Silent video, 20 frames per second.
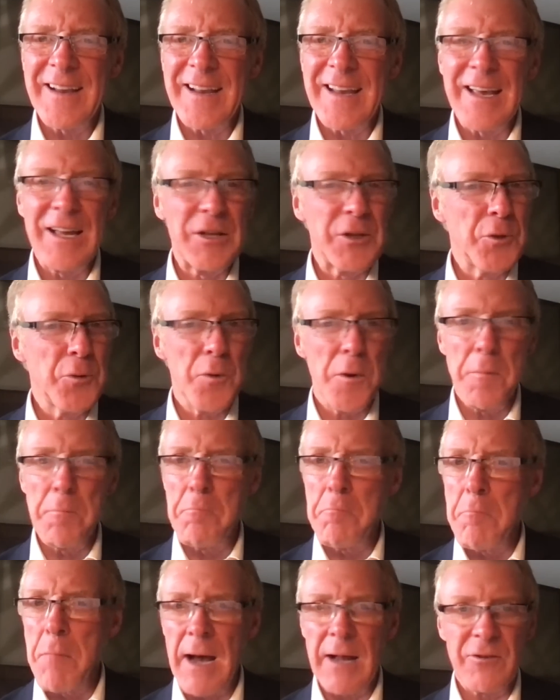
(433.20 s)
Can you
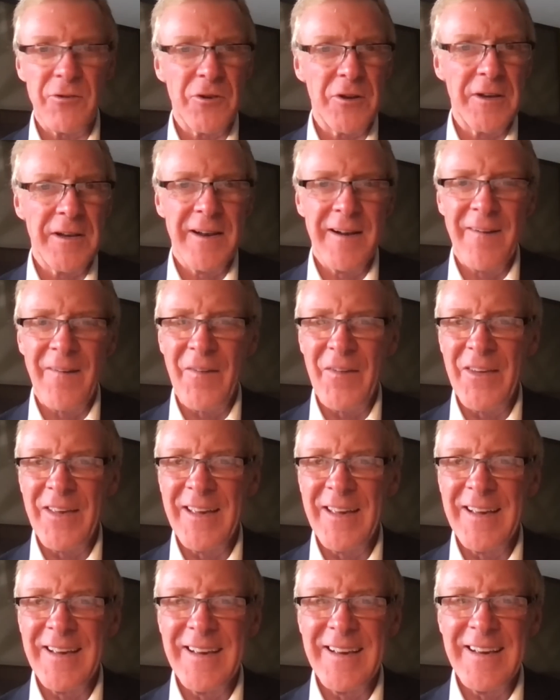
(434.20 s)
imagine?
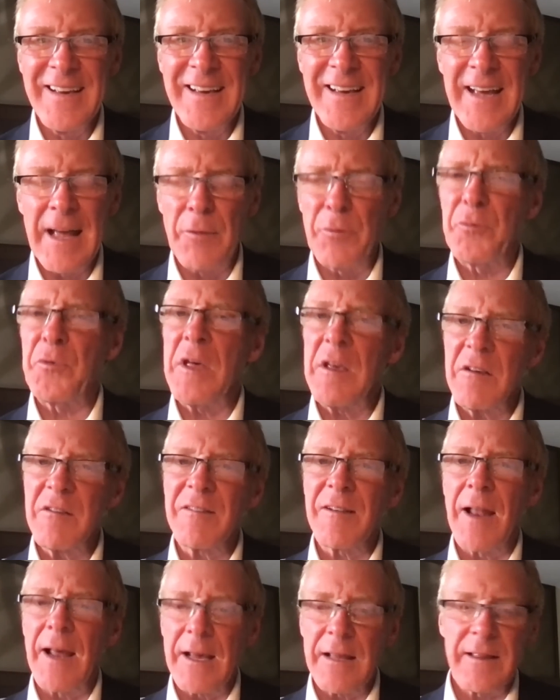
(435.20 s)
And
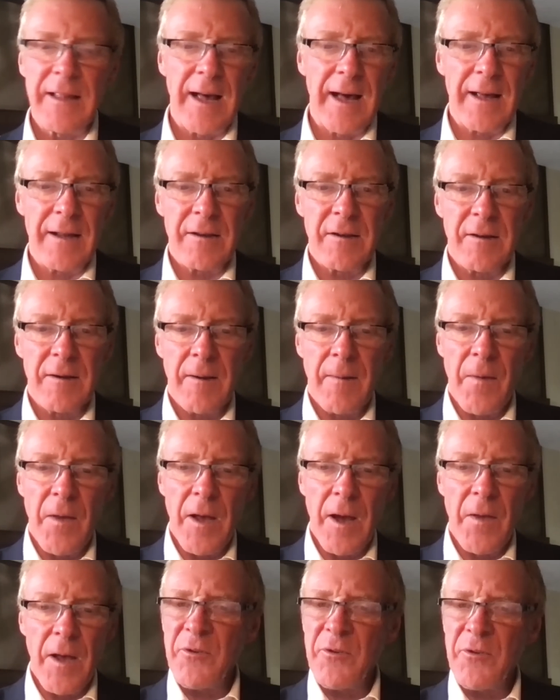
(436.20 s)
things like that,
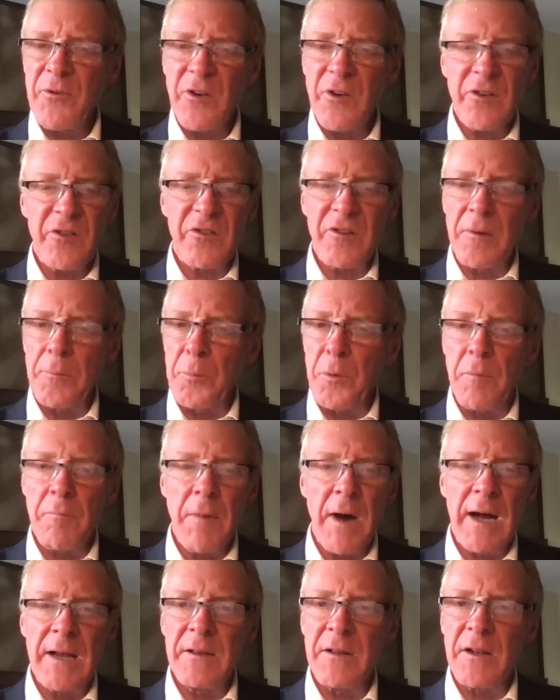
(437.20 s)
I'm just simple
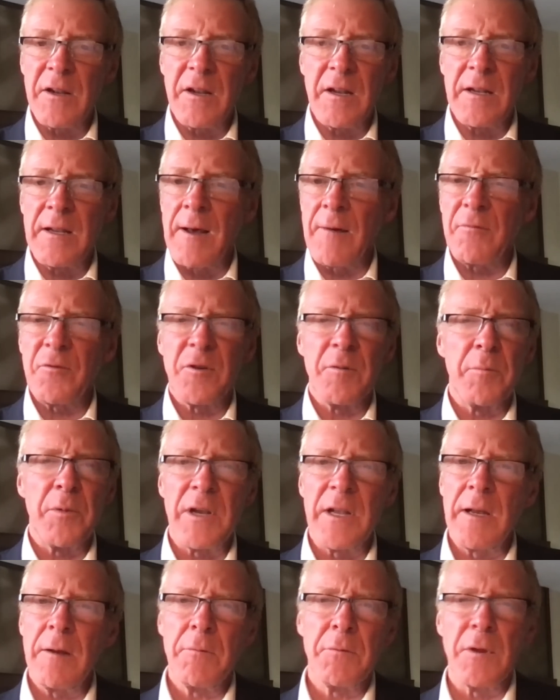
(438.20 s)
minded enough to
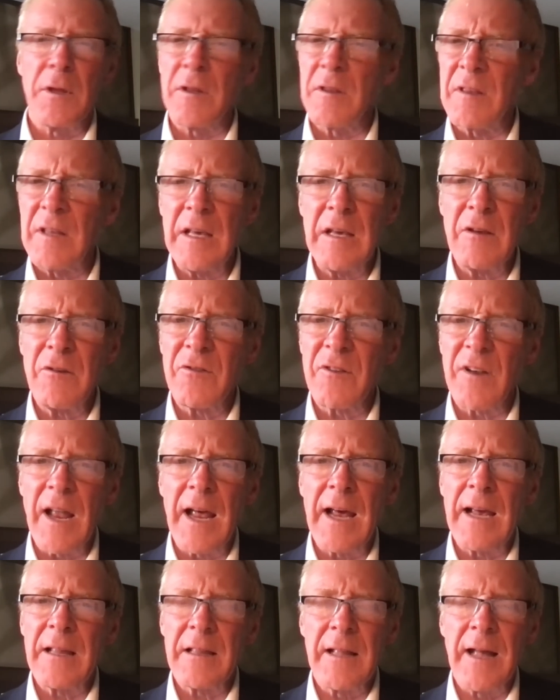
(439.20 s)
believe that things
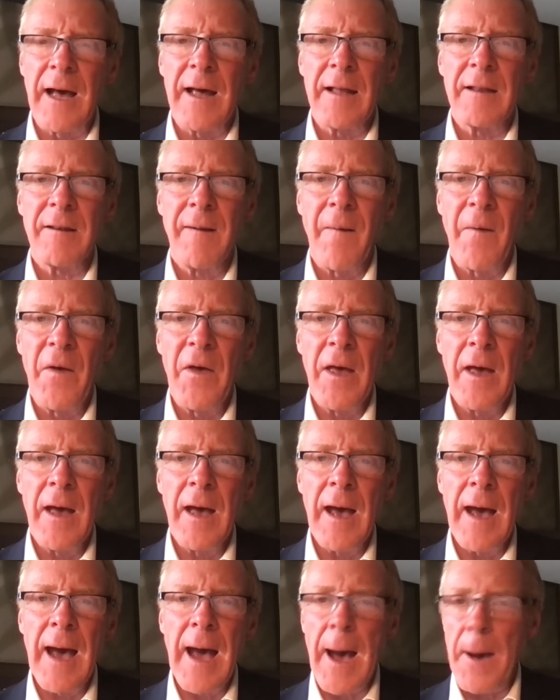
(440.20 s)
like that
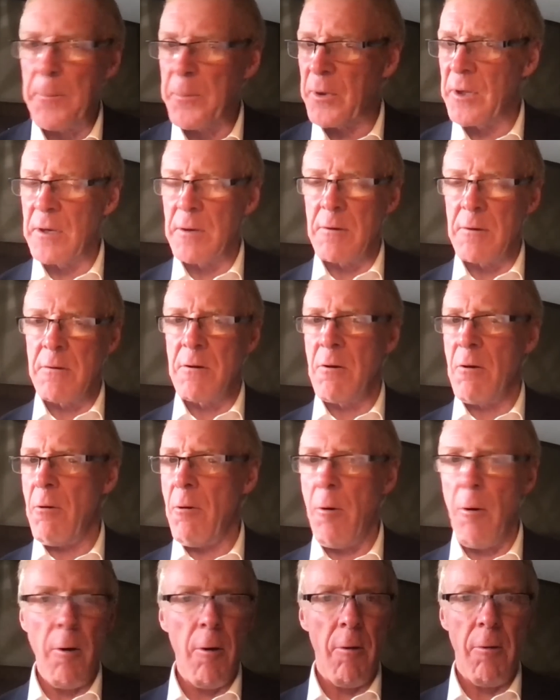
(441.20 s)
happen
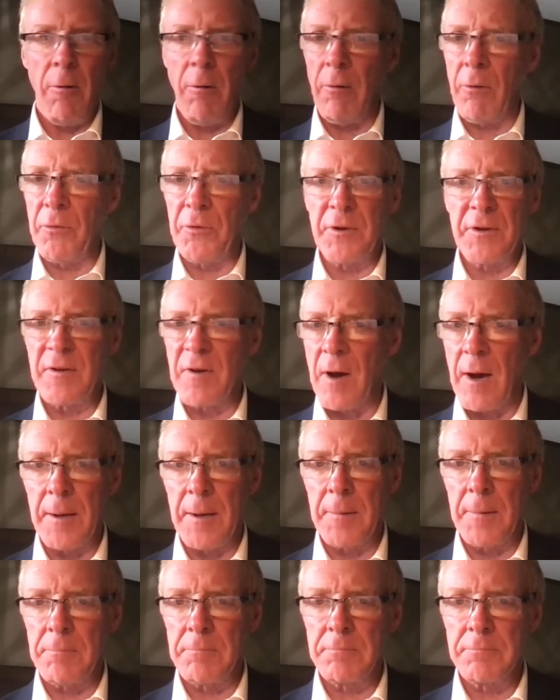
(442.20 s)
all the
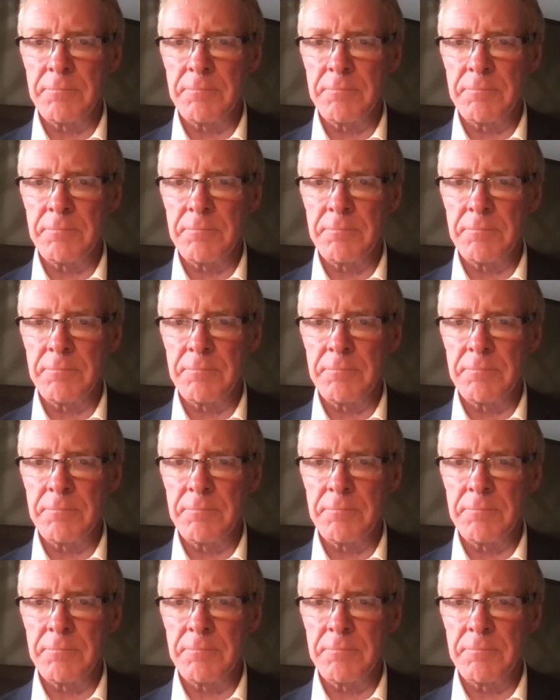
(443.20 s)
time.